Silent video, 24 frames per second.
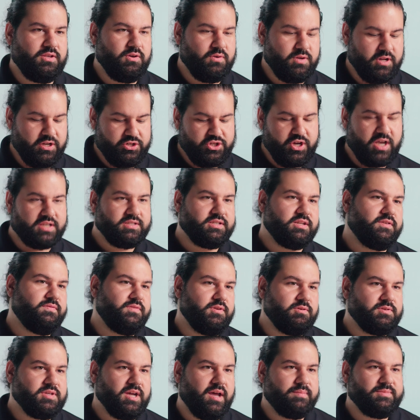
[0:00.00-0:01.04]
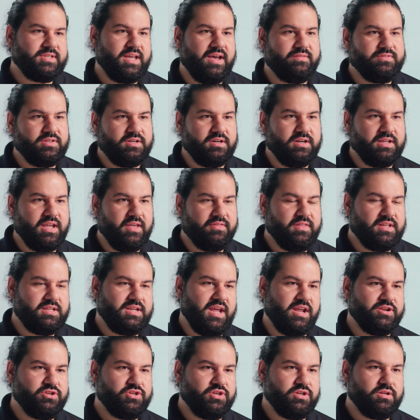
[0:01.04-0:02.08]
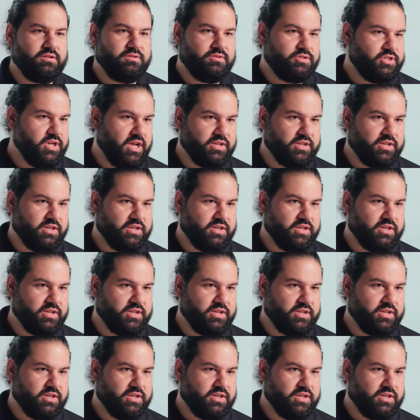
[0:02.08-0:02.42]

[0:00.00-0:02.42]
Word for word: You can adjust it a few times after to get the tension